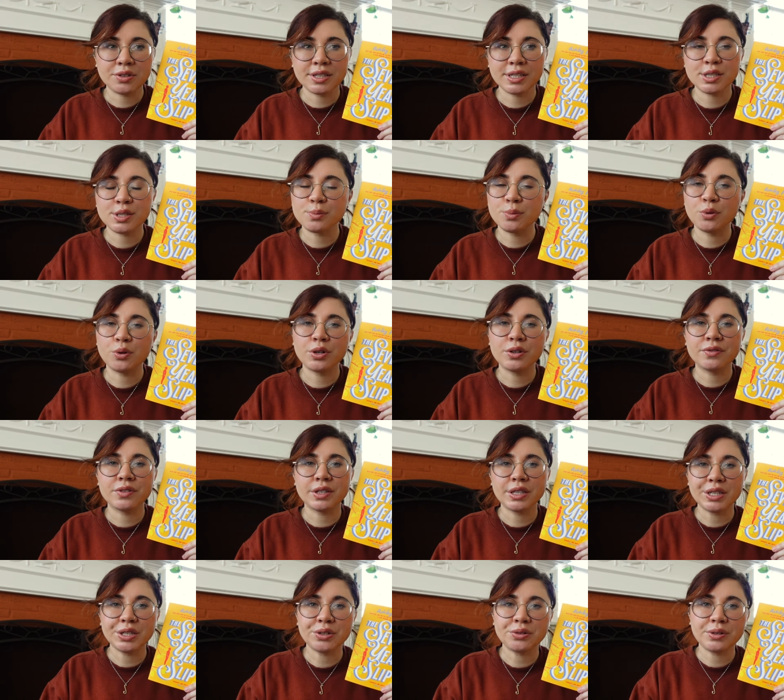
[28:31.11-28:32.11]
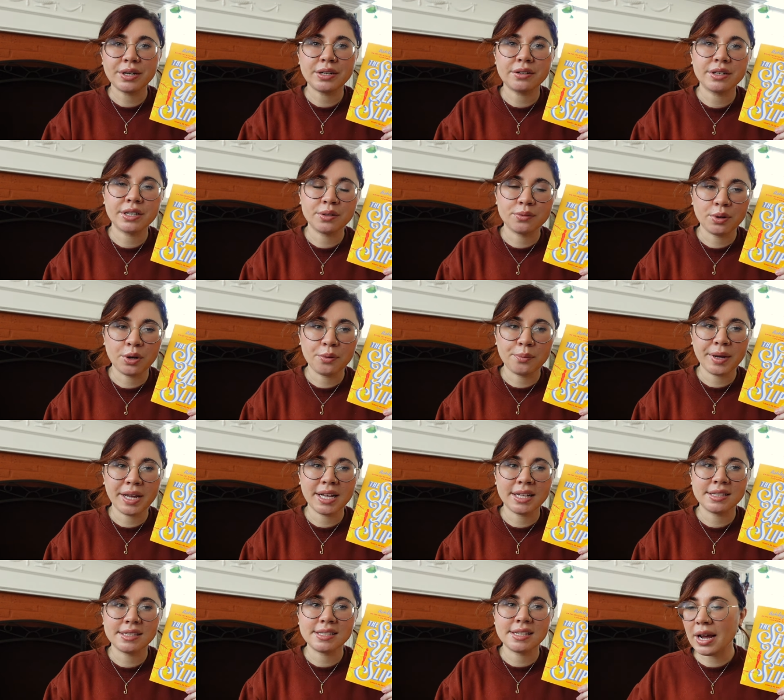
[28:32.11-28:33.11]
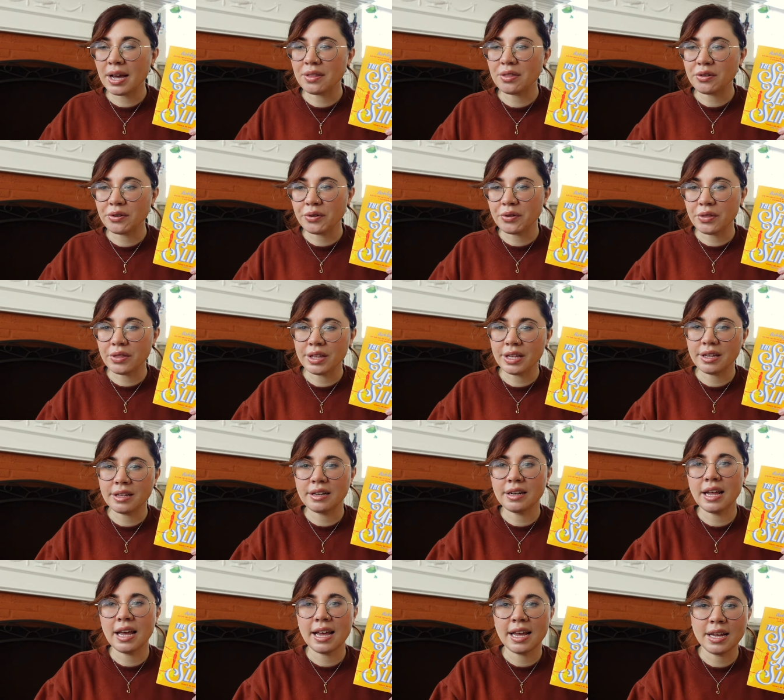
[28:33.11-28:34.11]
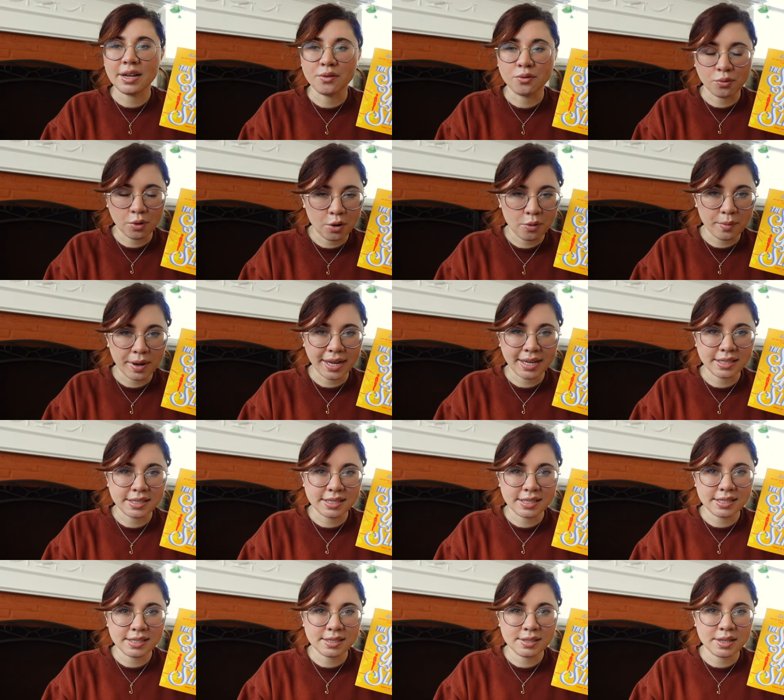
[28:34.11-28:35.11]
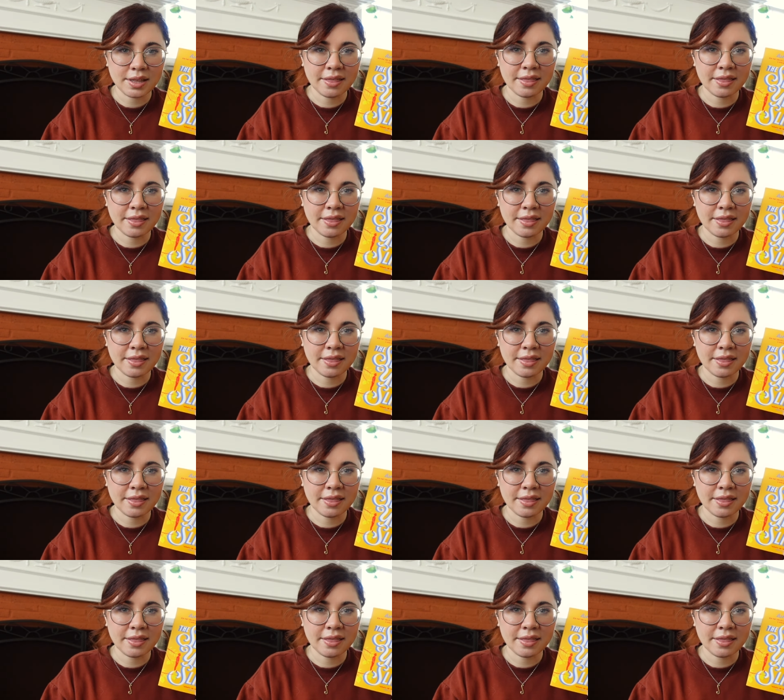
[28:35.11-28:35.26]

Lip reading: this more of a literary romance rather than a romance